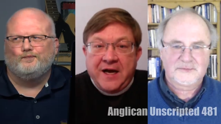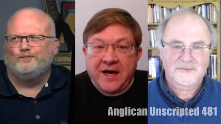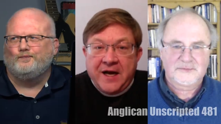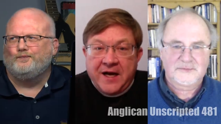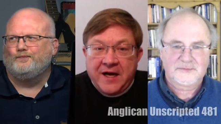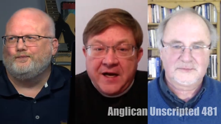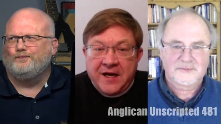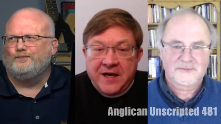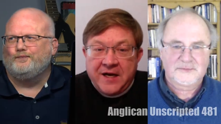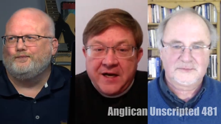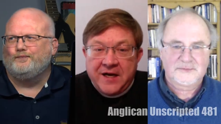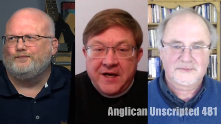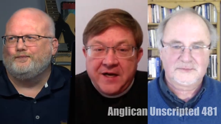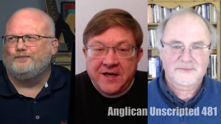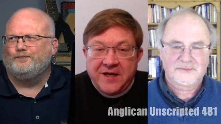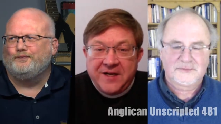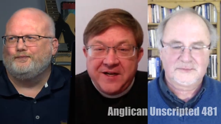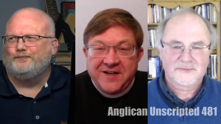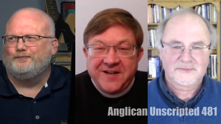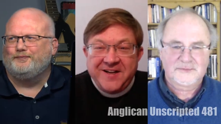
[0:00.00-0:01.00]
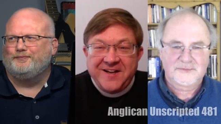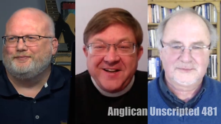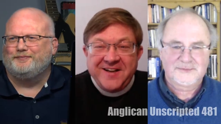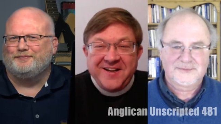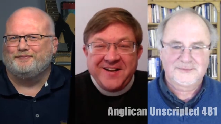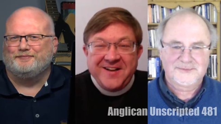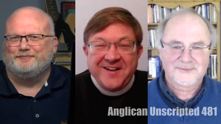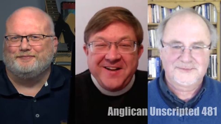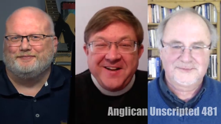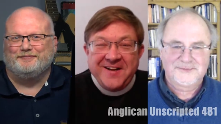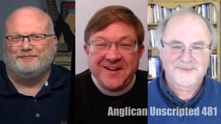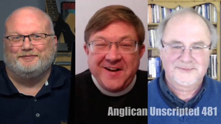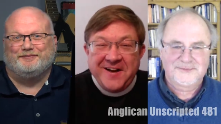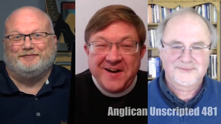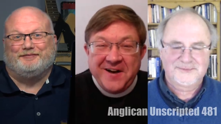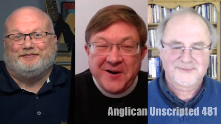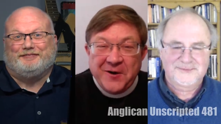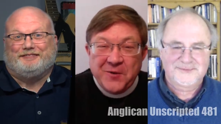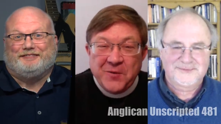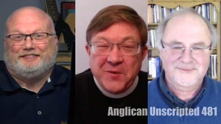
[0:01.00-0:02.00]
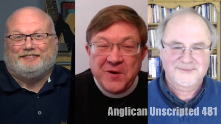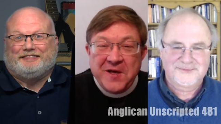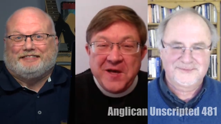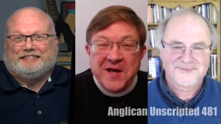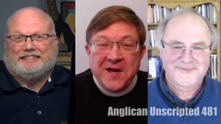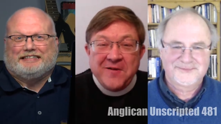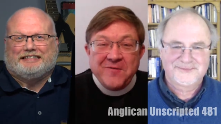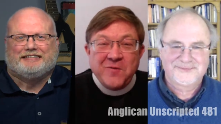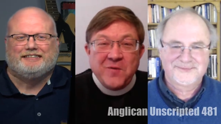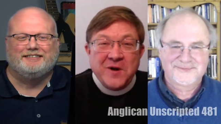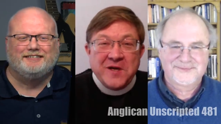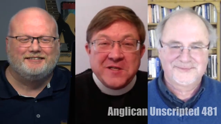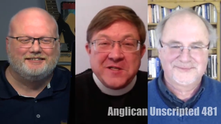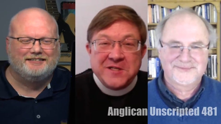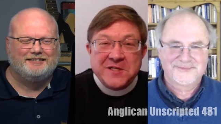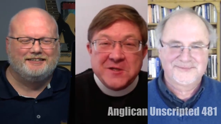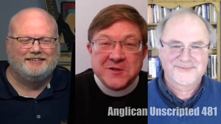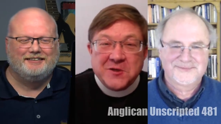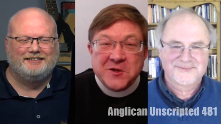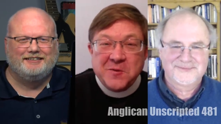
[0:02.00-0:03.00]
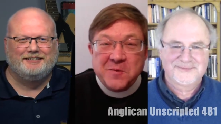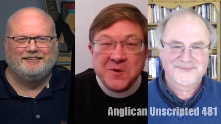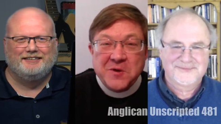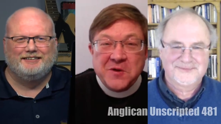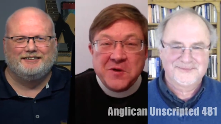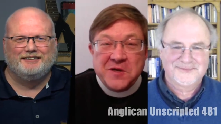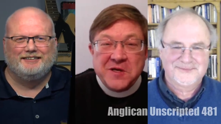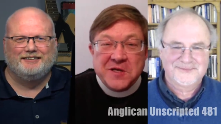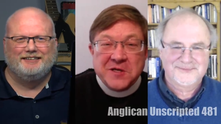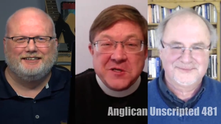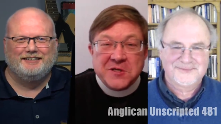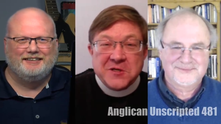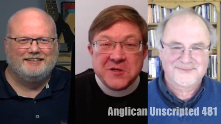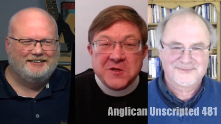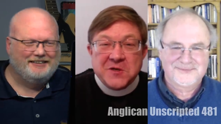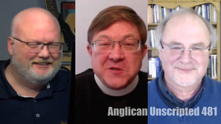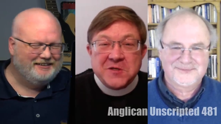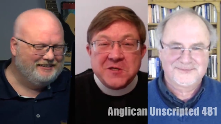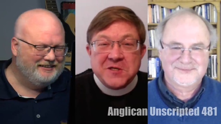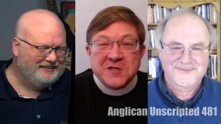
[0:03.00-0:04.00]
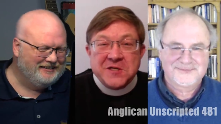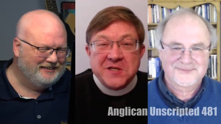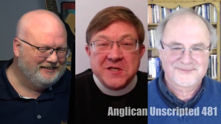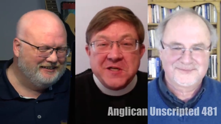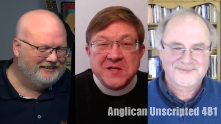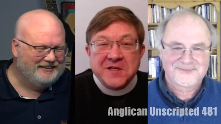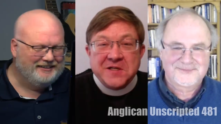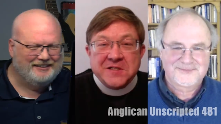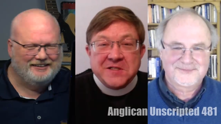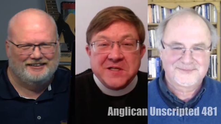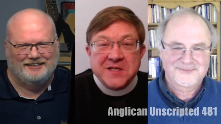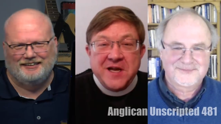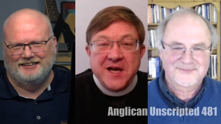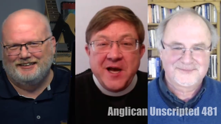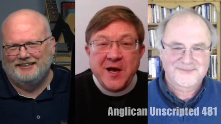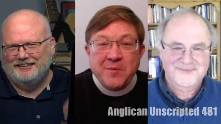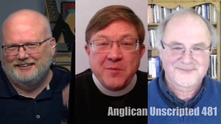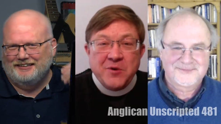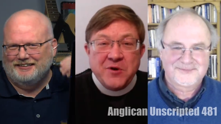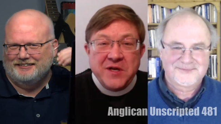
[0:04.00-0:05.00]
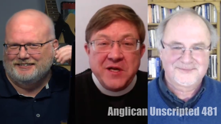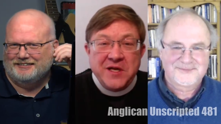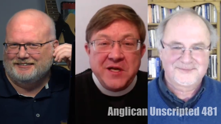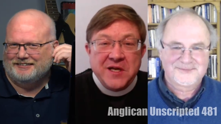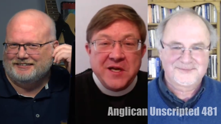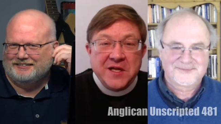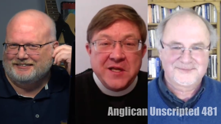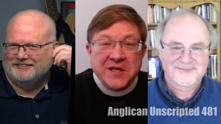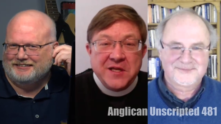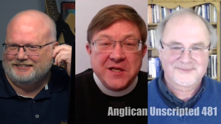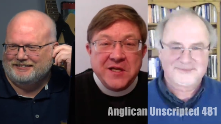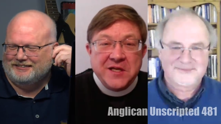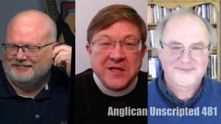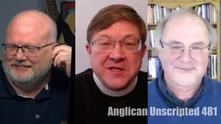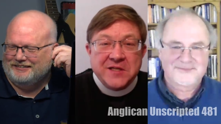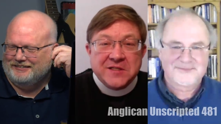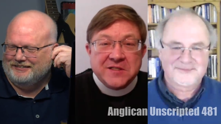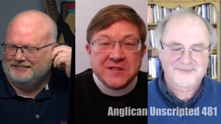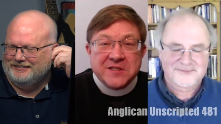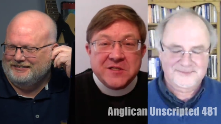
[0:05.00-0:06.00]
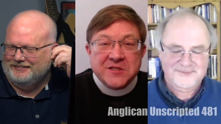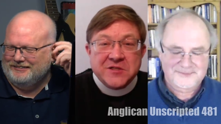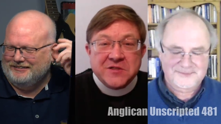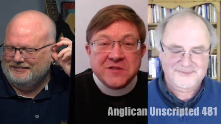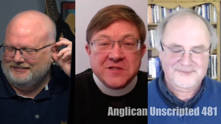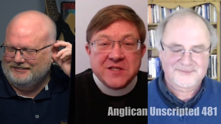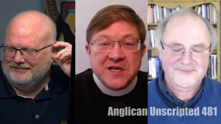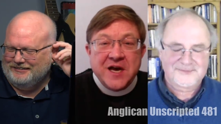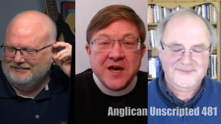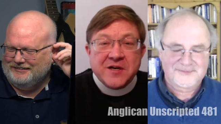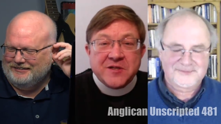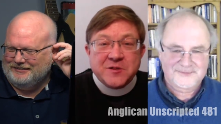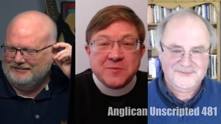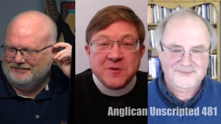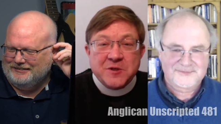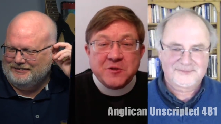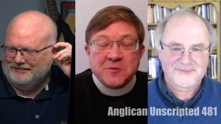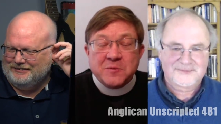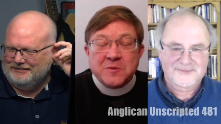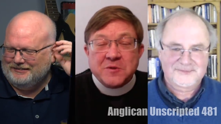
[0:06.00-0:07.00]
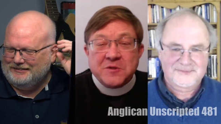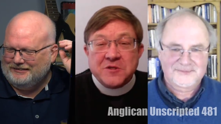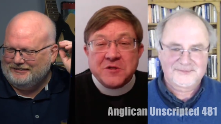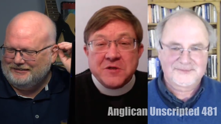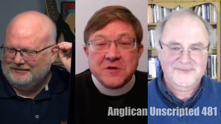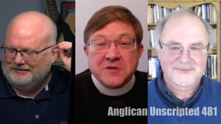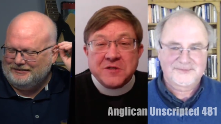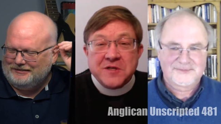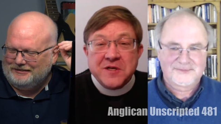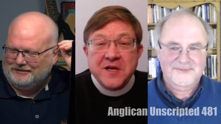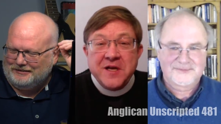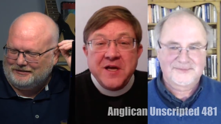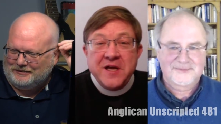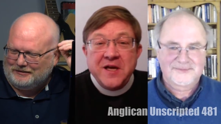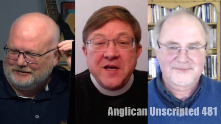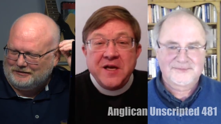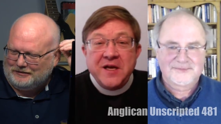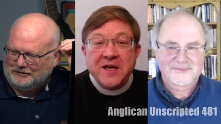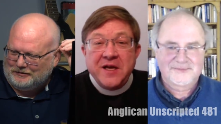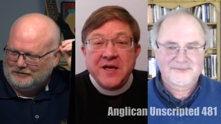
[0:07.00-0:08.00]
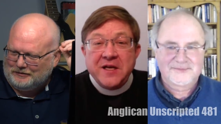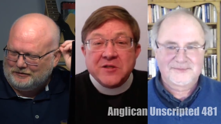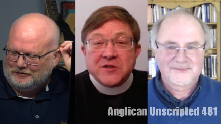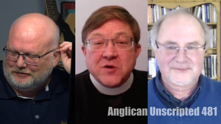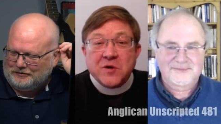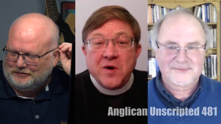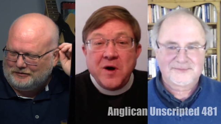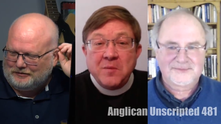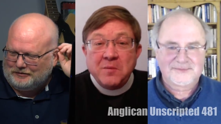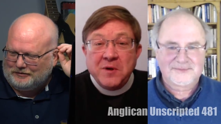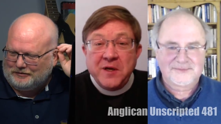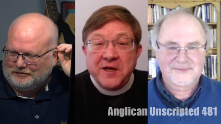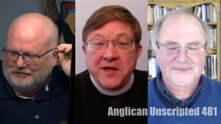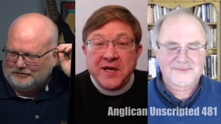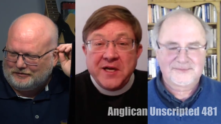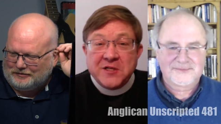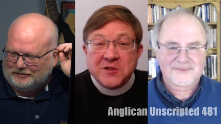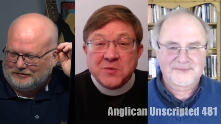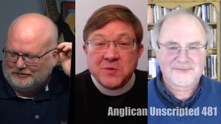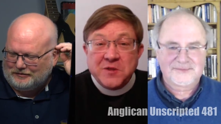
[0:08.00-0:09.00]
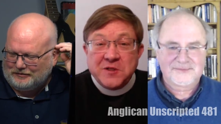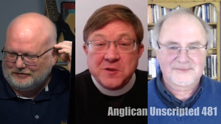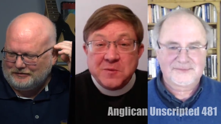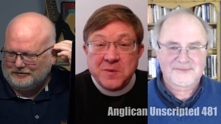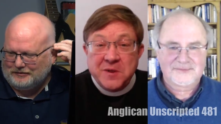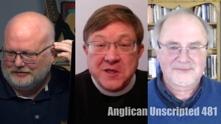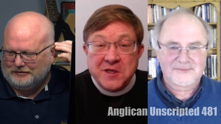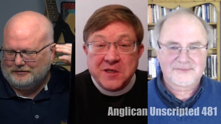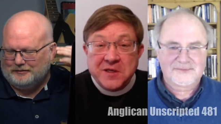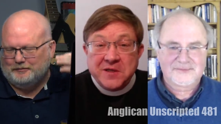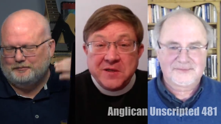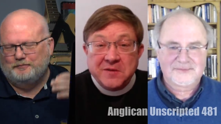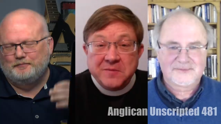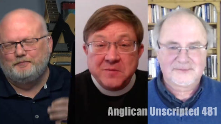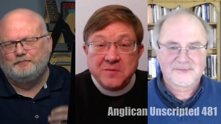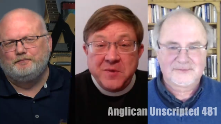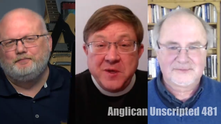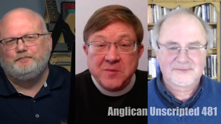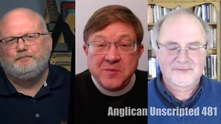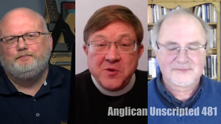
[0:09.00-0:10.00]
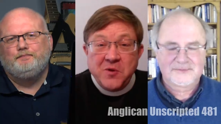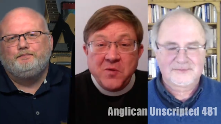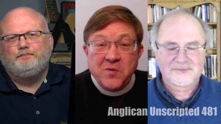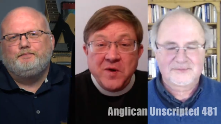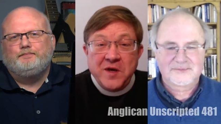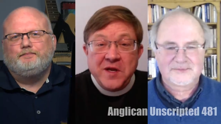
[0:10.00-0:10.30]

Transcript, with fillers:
Speaker 1: Ah, we have West Hill Community Church in, is it Aberdeen, I think it is, and the Ch Scottish Episcopal Church is crumbling as we speak. People are